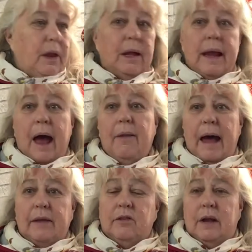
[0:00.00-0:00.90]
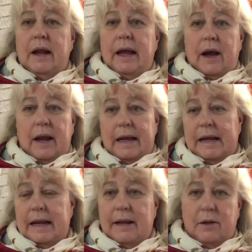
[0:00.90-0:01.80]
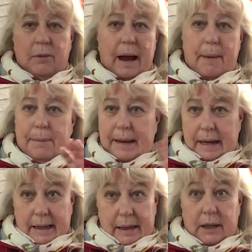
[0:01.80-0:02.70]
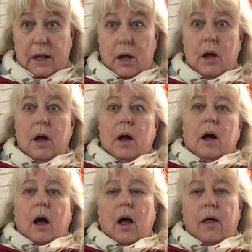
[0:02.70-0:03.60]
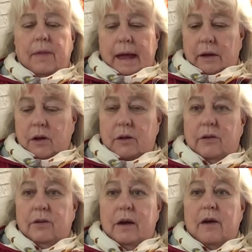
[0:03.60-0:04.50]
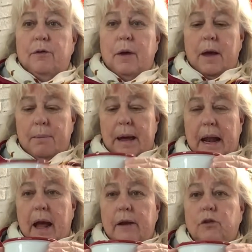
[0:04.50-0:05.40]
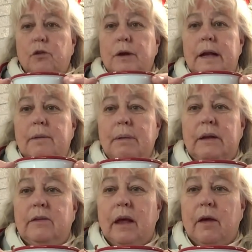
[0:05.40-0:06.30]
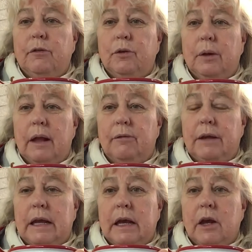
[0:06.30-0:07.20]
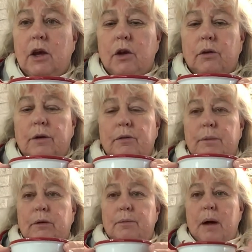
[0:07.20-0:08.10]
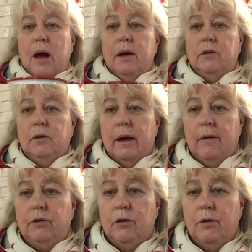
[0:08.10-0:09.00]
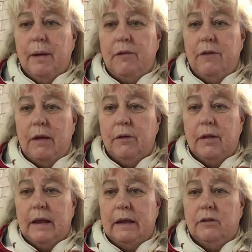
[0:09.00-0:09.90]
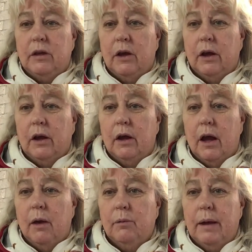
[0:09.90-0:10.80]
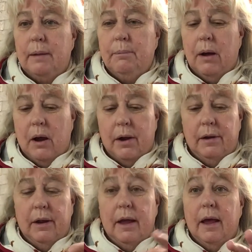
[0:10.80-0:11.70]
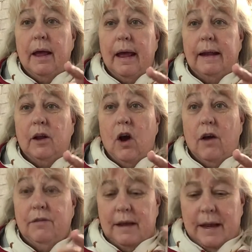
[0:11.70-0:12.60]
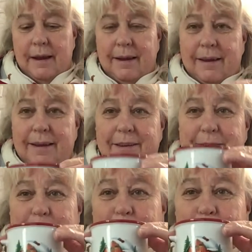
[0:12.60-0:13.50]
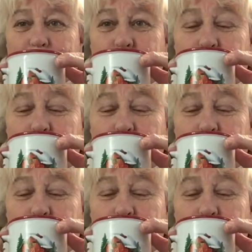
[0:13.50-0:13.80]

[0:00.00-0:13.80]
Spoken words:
Now that's done, I got to get into the wrapping and all that good stuff. But I treated myself to a lovely Christmas mug. So I have two of my favorite things here, a red barn and coffee. So